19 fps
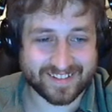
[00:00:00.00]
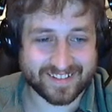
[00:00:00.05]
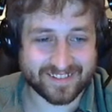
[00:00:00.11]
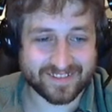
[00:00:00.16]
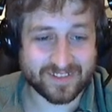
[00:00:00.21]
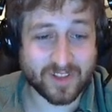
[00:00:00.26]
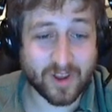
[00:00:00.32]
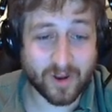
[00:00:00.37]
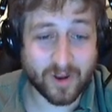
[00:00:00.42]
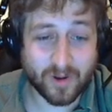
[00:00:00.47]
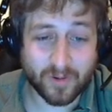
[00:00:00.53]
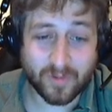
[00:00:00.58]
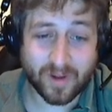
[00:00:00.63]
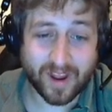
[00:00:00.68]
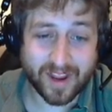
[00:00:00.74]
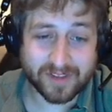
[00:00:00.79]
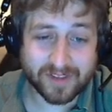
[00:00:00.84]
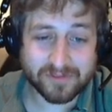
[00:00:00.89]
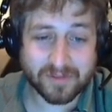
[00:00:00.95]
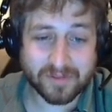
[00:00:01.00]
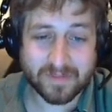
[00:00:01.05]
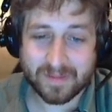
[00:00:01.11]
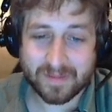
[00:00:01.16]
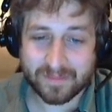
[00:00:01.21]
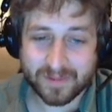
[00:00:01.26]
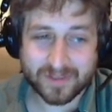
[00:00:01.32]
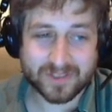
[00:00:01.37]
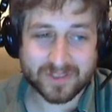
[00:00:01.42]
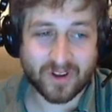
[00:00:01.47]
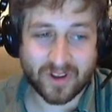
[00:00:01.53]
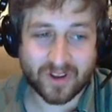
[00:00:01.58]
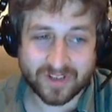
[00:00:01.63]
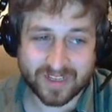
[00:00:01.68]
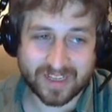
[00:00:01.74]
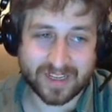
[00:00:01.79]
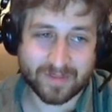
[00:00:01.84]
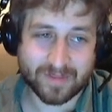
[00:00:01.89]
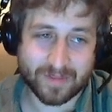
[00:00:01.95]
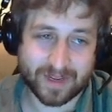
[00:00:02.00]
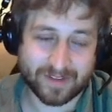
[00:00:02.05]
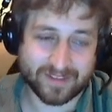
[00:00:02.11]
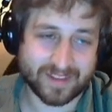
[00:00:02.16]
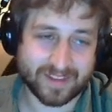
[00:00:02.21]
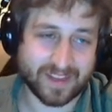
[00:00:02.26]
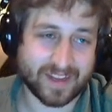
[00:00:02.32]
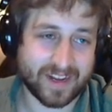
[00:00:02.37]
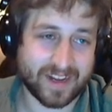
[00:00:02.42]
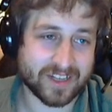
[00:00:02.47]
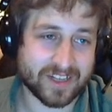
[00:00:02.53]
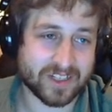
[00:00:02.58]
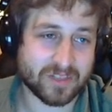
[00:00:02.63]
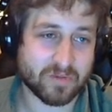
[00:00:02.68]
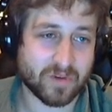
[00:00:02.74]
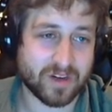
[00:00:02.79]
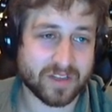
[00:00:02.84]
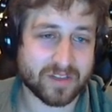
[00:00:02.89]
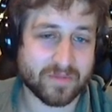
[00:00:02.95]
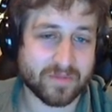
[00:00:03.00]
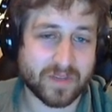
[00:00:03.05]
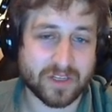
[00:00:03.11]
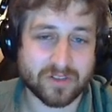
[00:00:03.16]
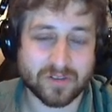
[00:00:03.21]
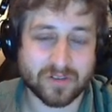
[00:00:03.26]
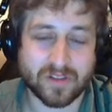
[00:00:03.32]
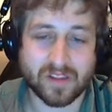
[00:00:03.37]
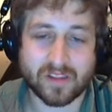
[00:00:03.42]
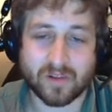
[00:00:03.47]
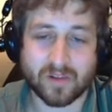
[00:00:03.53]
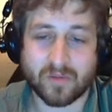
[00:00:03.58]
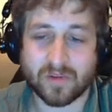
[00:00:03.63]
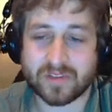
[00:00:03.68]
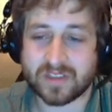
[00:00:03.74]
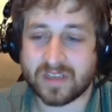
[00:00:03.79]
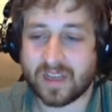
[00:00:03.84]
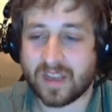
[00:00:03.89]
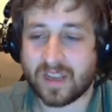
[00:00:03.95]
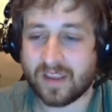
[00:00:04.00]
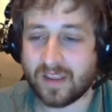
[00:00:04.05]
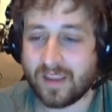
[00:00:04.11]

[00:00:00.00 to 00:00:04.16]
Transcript: No, I remember talking about that. I just wanted to make sure that there wasn't.